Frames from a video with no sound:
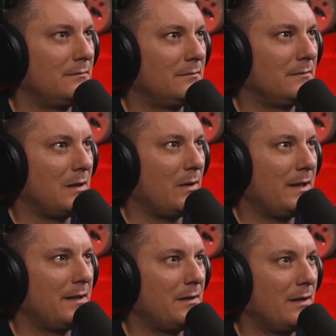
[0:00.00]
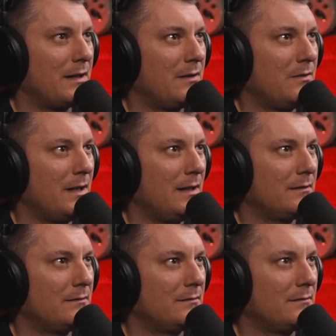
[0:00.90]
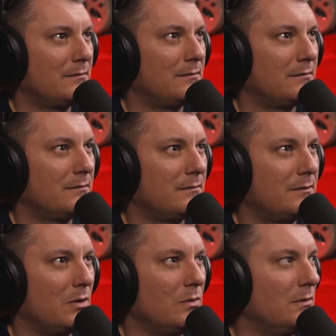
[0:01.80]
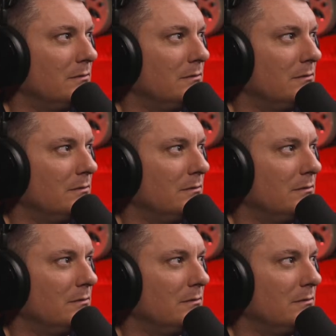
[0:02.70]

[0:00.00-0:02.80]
I didn't know I could do that. Cool.